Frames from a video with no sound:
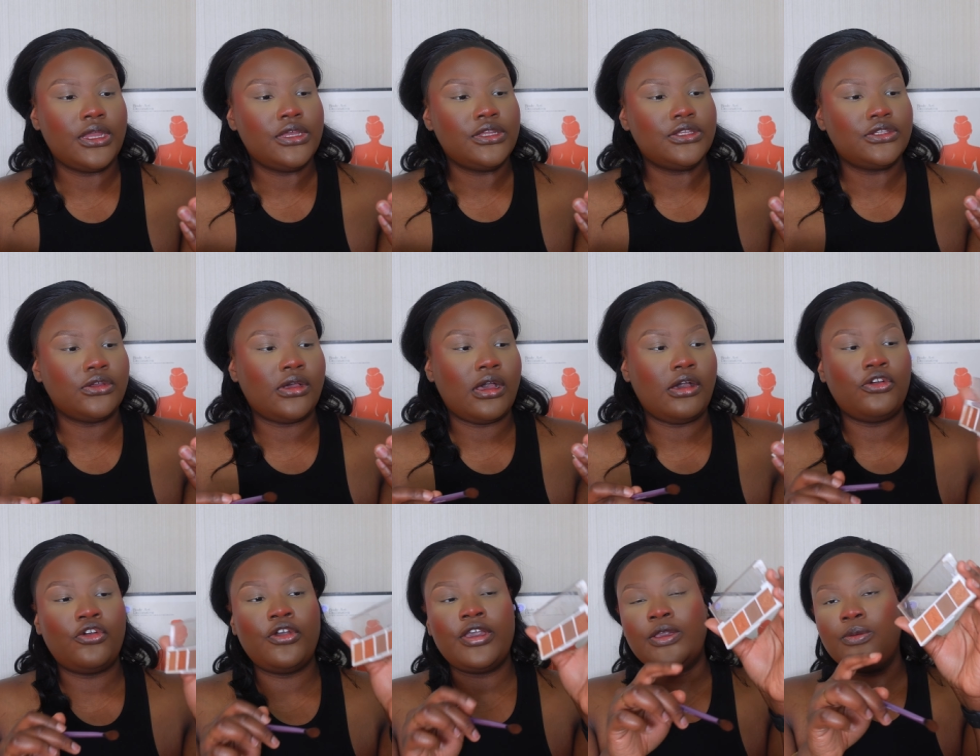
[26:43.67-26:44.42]
So I'm
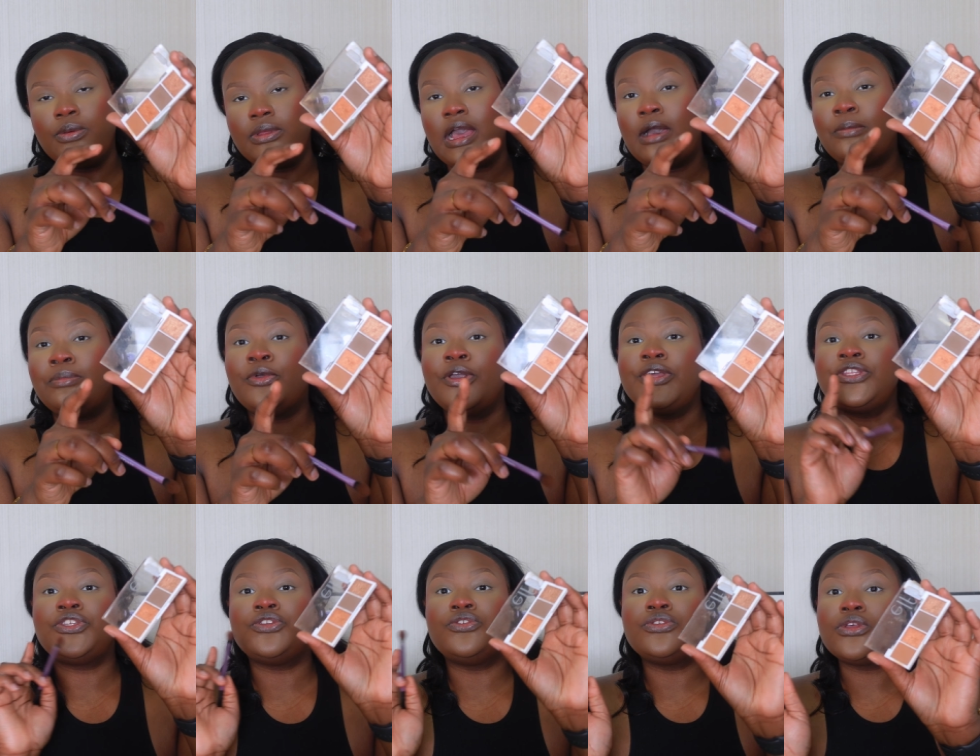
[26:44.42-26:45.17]
going
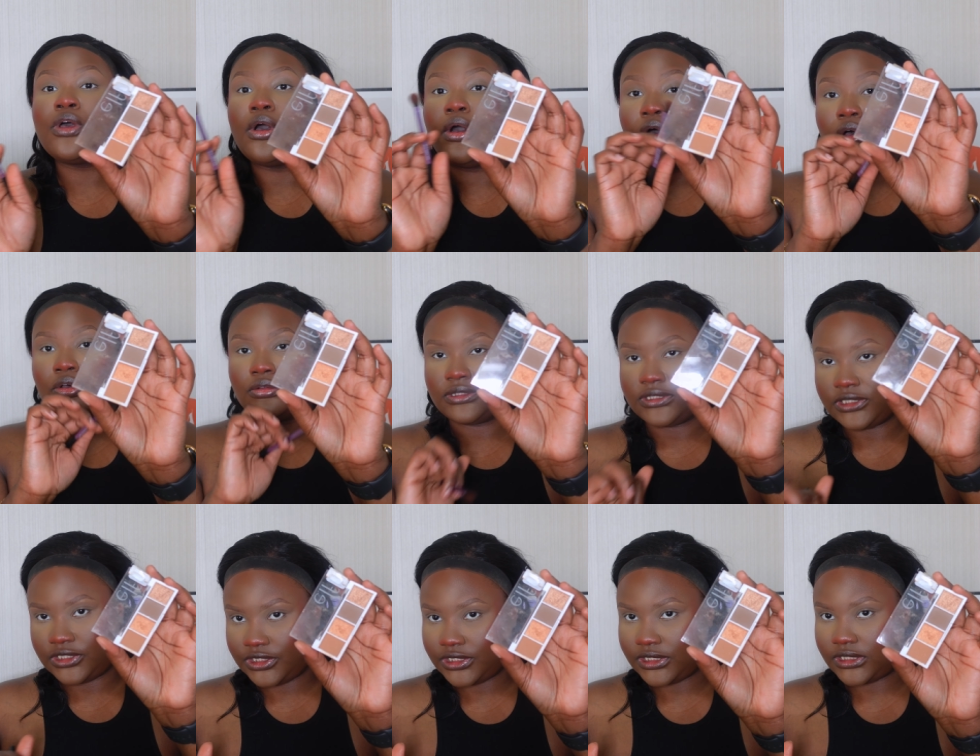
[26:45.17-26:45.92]
to use all the
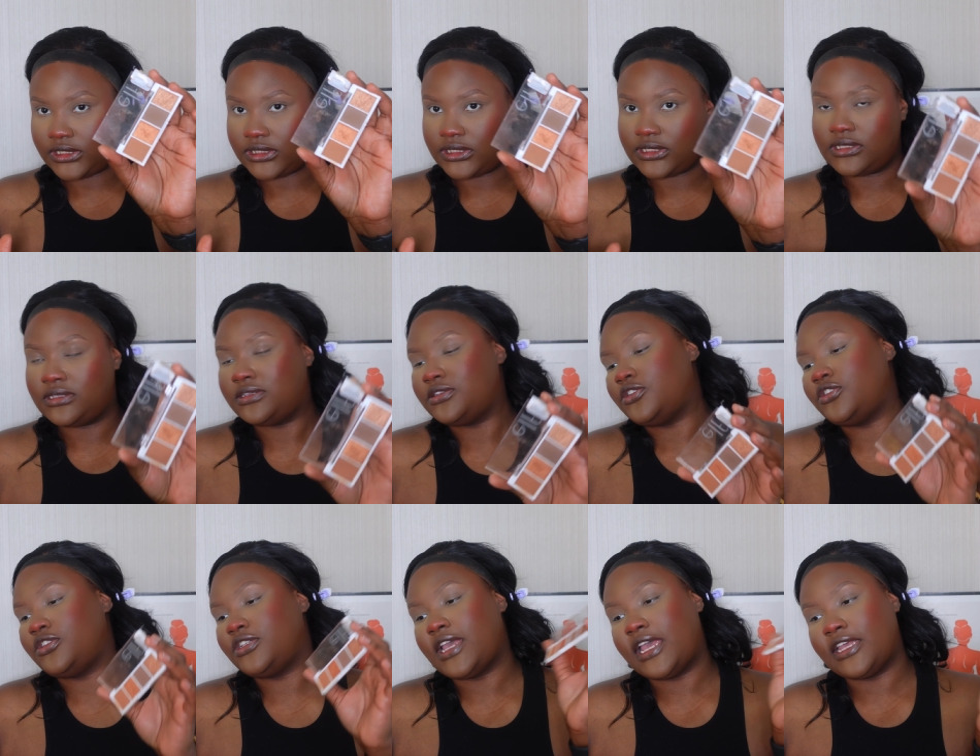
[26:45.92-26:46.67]
shades, so
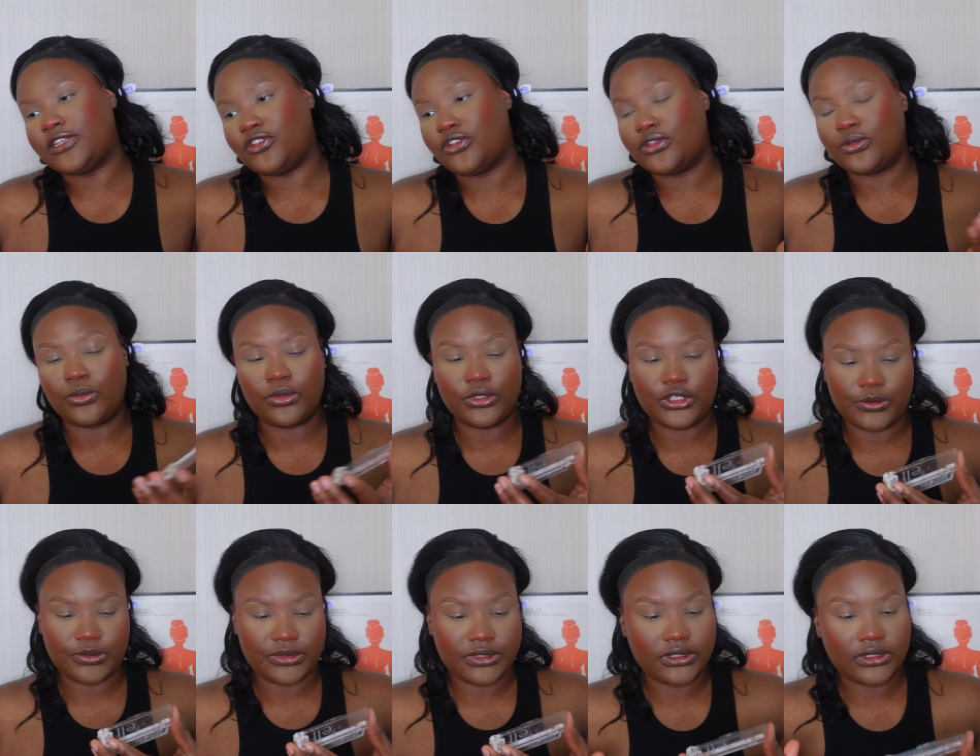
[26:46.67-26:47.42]
you guys just
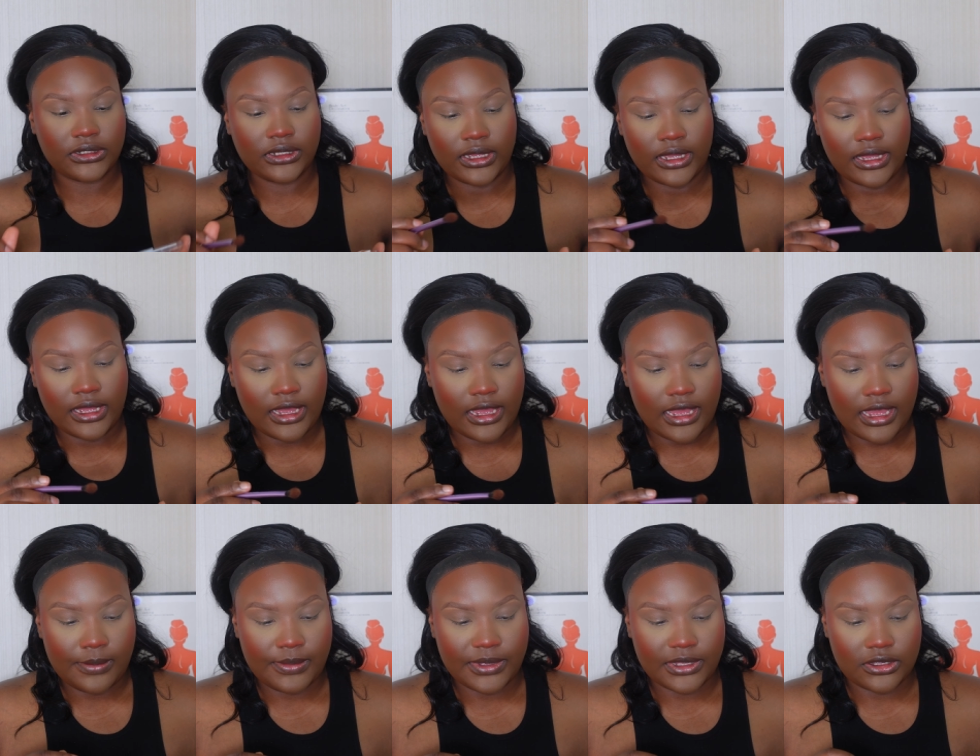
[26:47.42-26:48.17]
watch me,
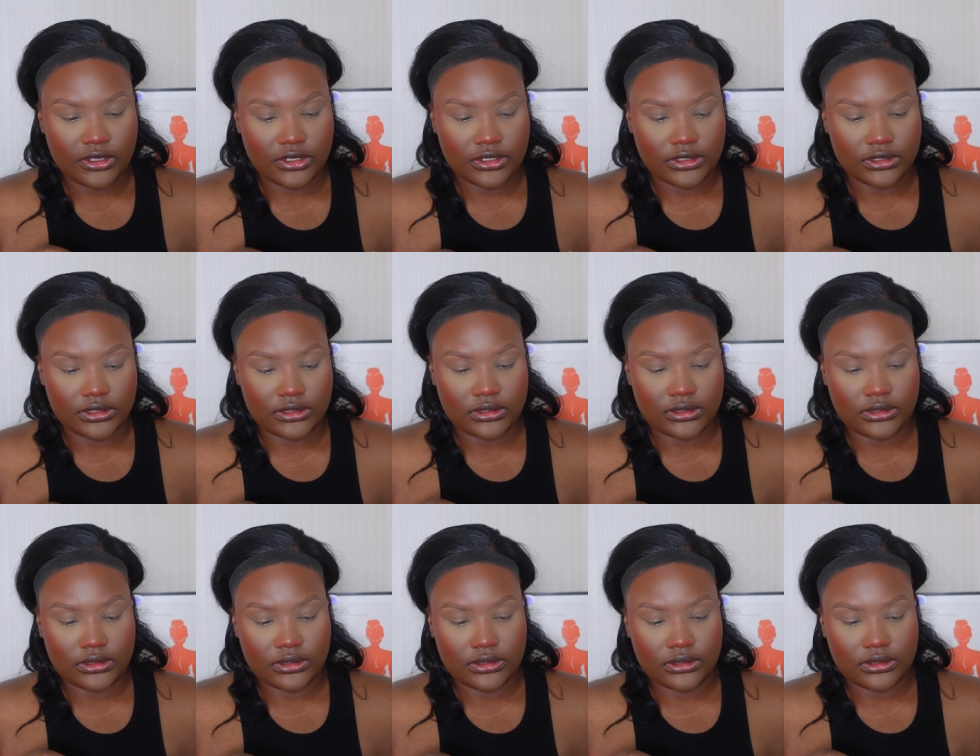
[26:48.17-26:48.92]

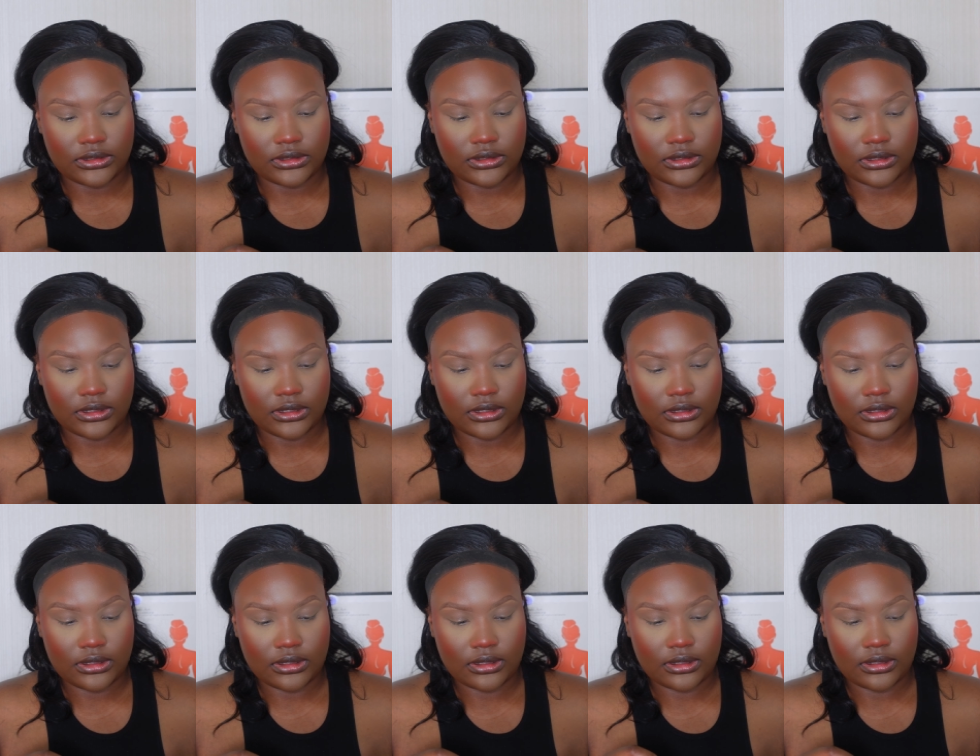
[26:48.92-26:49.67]
because
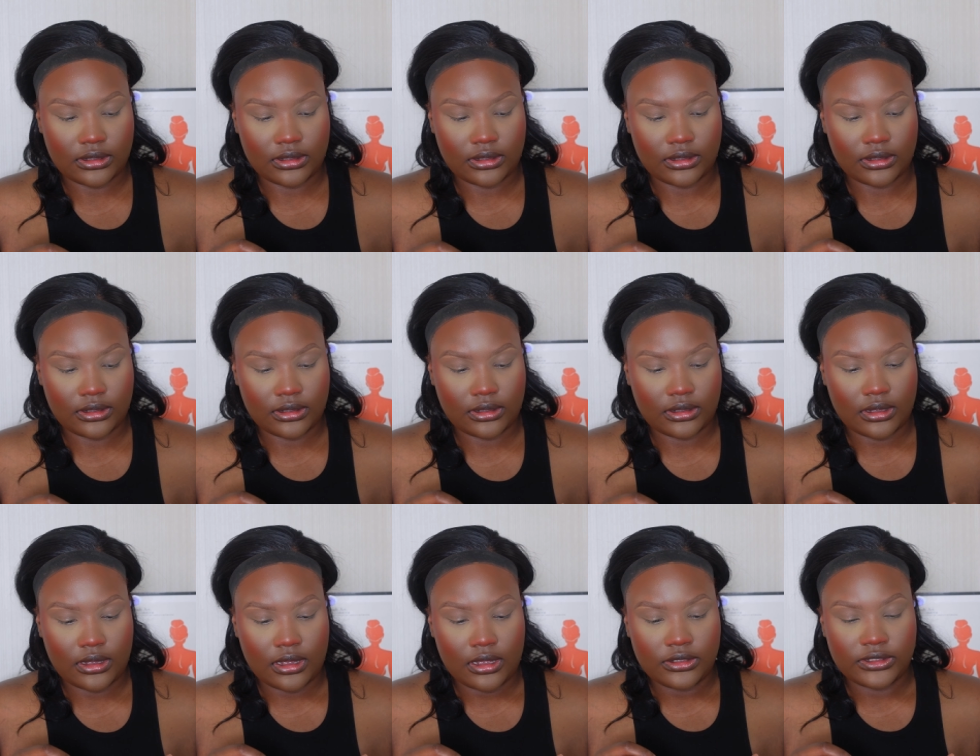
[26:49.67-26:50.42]

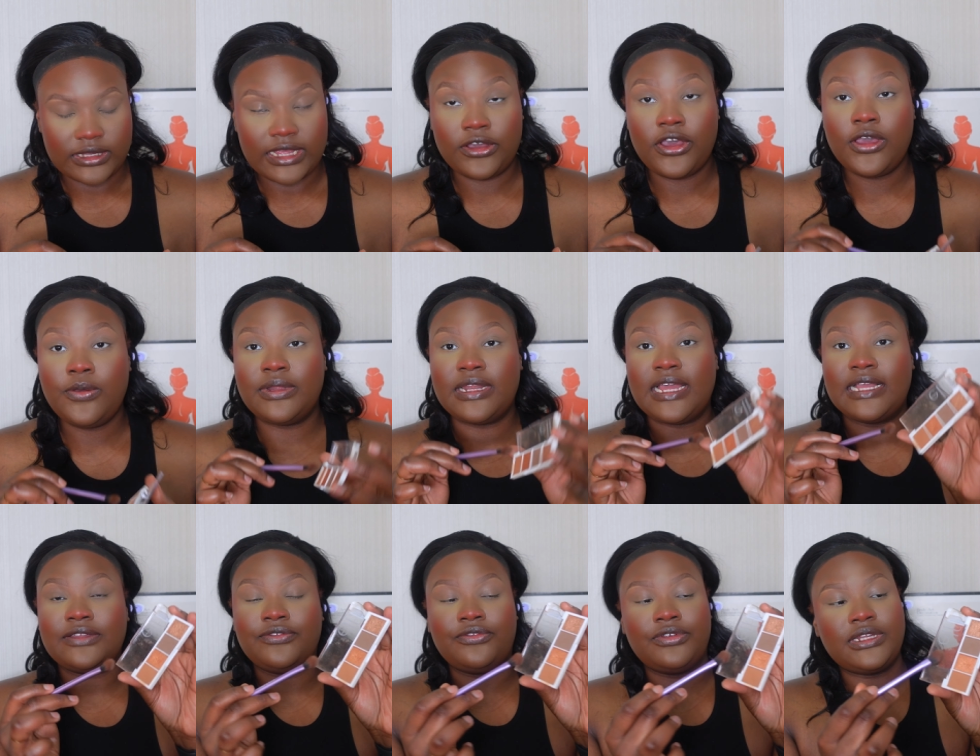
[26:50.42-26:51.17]
so I'm going with
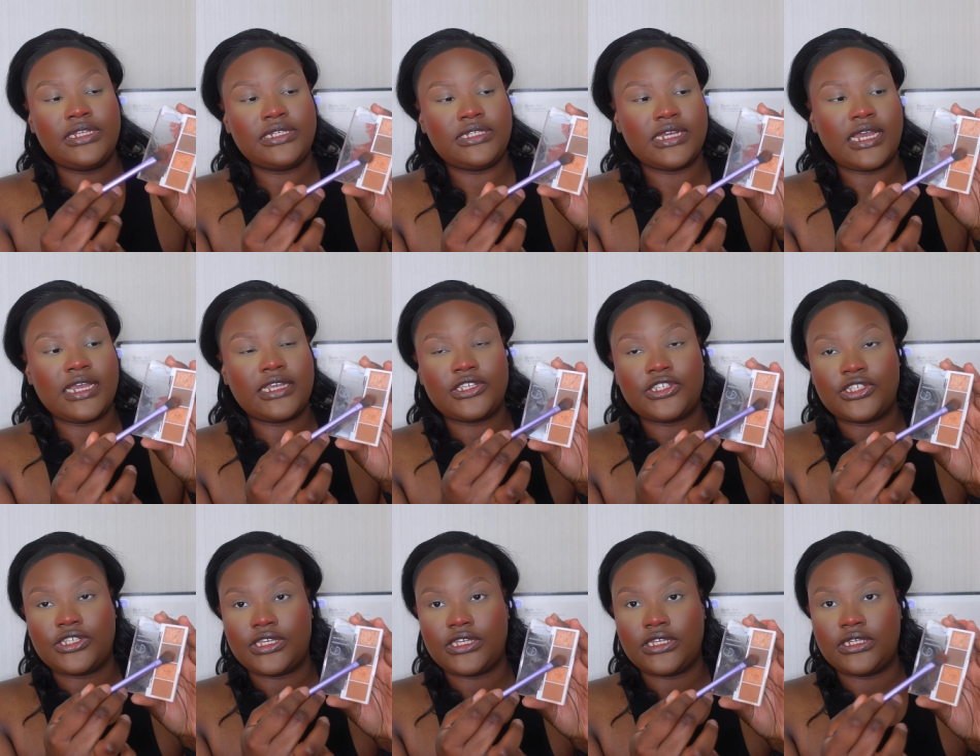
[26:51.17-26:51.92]
like the really dark
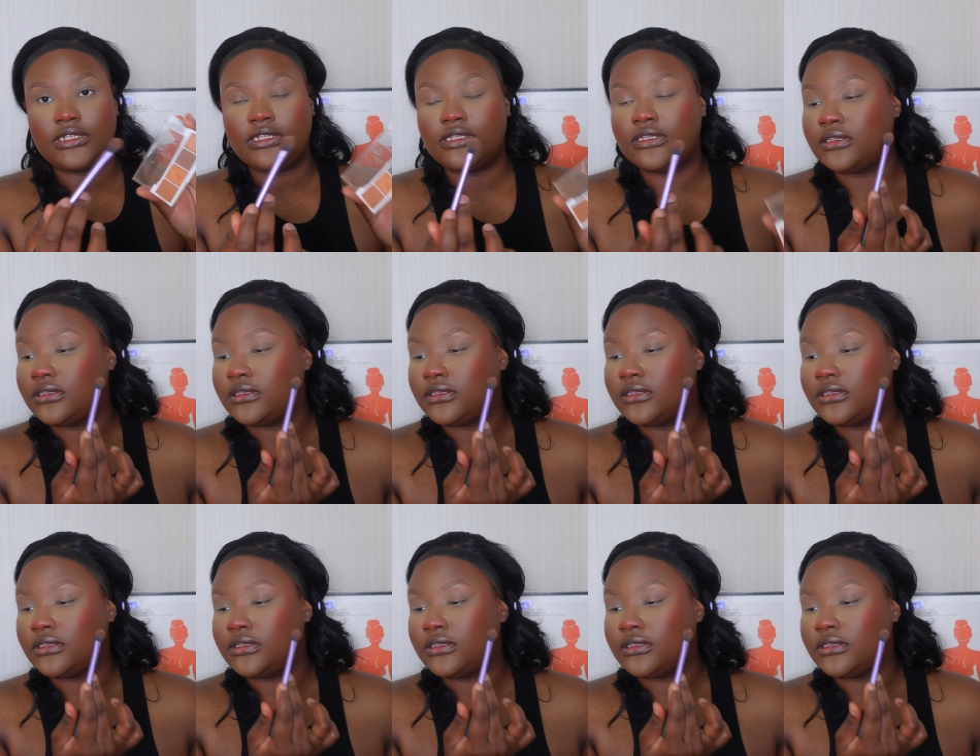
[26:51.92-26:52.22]
shade.